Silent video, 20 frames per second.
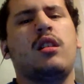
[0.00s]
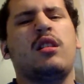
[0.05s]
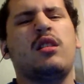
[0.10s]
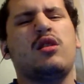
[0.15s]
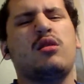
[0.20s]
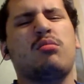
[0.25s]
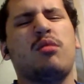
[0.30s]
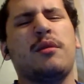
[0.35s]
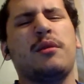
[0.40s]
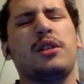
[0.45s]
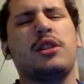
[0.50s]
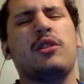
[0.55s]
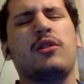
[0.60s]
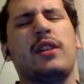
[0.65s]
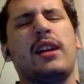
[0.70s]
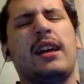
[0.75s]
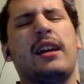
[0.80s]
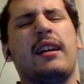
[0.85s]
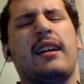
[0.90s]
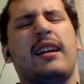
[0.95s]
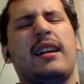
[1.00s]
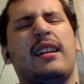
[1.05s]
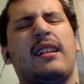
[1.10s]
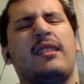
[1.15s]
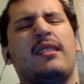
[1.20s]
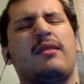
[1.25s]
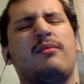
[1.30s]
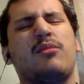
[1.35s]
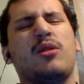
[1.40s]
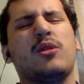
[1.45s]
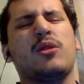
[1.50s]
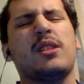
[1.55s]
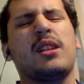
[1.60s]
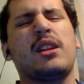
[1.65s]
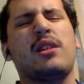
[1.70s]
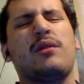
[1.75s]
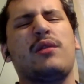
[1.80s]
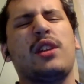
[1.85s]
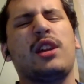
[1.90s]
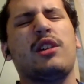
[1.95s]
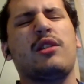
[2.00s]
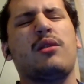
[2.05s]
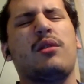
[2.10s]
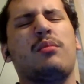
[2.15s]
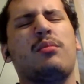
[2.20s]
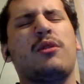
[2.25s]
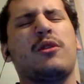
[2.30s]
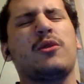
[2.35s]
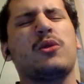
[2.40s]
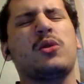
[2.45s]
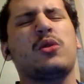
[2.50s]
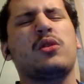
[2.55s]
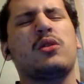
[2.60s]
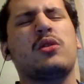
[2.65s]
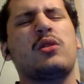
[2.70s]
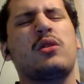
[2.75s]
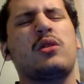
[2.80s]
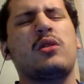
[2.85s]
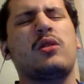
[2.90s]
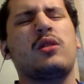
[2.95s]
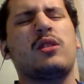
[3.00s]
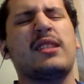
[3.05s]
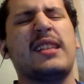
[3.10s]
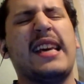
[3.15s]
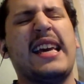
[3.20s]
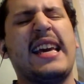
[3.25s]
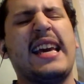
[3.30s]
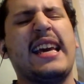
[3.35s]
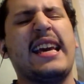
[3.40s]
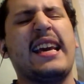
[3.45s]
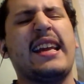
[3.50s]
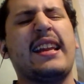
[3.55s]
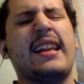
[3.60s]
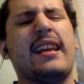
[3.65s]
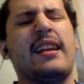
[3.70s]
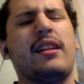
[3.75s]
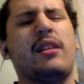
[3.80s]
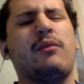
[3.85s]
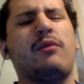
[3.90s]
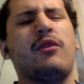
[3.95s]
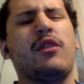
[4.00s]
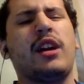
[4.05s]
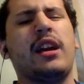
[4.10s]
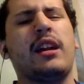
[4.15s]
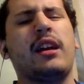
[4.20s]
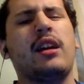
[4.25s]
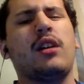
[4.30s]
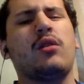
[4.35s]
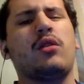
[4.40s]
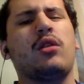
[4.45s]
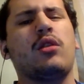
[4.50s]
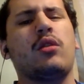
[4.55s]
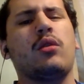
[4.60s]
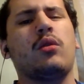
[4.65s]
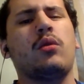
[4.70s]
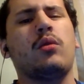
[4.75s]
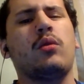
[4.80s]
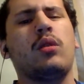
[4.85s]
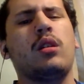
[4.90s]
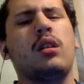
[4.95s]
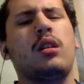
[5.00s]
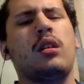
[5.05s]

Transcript: should probably do that. Posting that video, I'll post today, and then Friday I'll do